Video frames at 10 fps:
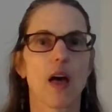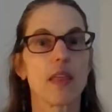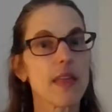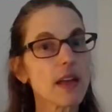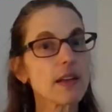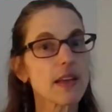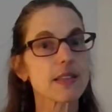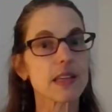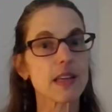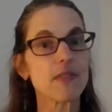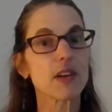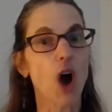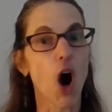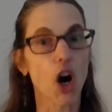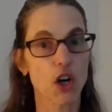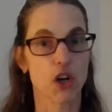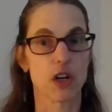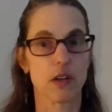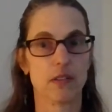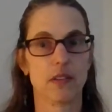Then it gets even harder
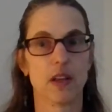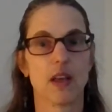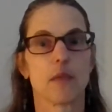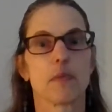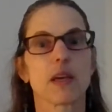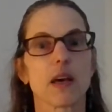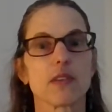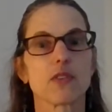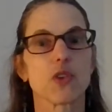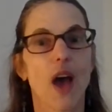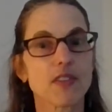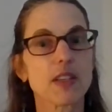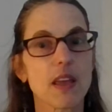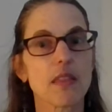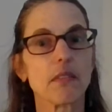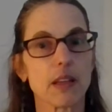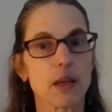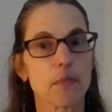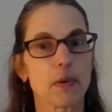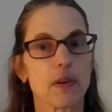because you have to take the
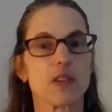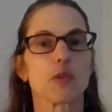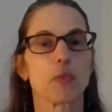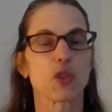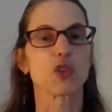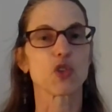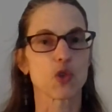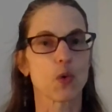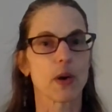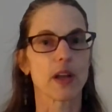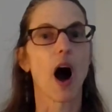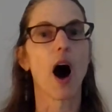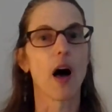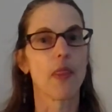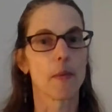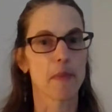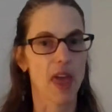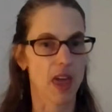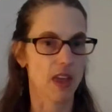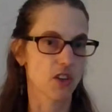leap to put the story on the
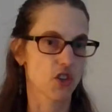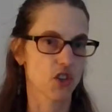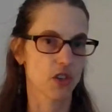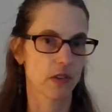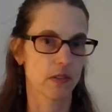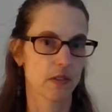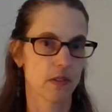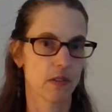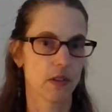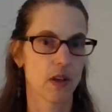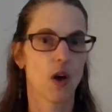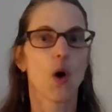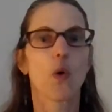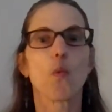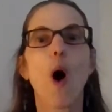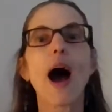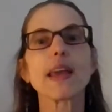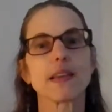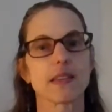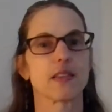page. Why
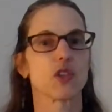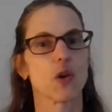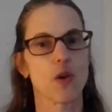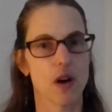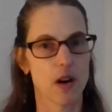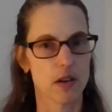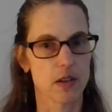is this so hard?